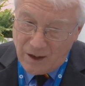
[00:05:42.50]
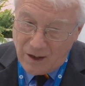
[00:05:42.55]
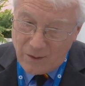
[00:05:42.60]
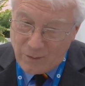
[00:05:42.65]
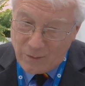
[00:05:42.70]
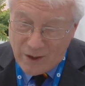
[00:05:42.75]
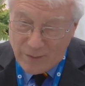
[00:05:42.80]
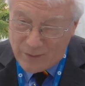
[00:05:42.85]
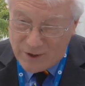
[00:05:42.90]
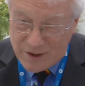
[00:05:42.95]

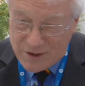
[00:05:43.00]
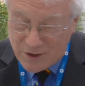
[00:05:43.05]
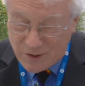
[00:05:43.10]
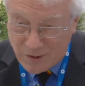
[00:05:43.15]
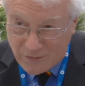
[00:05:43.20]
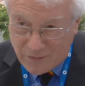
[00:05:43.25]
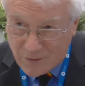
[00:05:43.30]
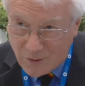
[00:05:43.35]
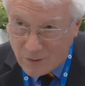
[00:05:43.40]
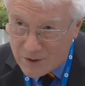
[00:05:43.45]
When we do,
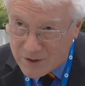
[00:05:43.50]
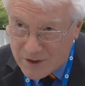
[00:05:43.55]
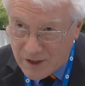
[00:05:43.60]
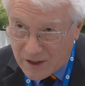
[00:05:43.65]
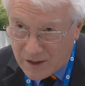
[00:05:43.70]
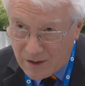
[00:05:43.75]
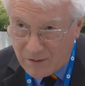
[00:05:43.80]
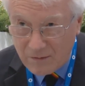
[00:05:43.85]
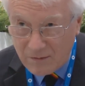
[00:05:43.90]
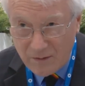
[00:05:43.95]
of course,
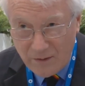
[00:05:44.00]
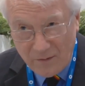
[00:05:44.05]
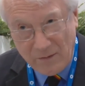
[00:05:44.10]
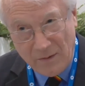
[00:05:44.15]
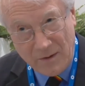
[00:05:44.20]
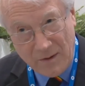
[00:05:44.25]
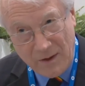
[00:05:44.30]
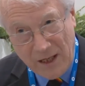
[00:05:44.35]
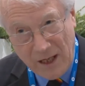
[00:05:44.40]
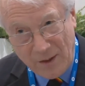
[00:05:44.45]
it'll
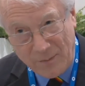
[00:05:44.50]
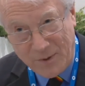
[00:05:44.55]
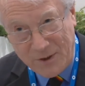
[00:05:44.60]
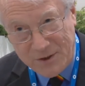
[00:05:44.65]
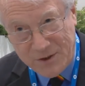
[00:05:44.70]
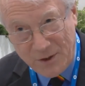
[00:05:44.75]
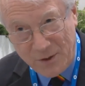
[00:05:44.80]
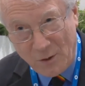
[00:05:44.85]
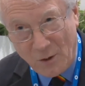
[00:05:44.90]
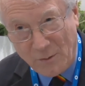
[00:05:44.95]
help
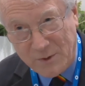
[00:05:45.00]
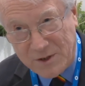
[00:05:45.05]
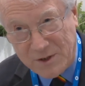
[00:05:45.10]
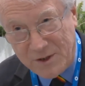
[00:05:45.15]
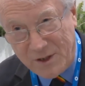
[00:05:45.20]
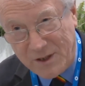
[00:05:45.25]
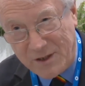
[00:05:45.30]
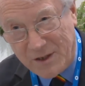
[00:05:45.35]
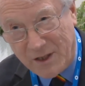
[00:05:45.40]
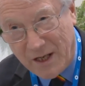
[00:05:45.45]
us
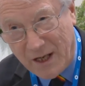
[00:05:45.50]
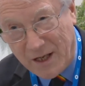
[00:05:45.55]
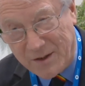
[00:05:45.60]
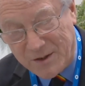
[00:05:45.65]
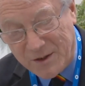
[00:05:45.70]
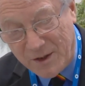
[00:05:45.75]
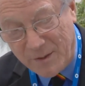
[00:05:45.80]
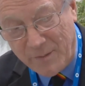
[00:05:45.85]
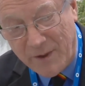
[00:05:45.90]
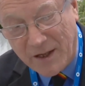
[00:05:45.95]
enormously to get
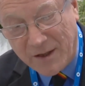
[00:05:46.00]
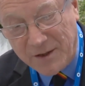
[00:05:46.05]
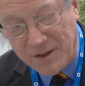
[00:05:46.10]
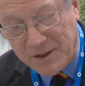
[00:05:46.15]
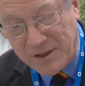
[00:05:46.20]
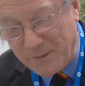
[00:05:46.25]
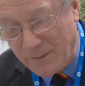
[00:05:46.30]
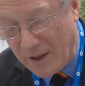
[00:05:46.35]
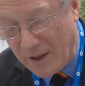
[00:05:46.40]
to the mechanism.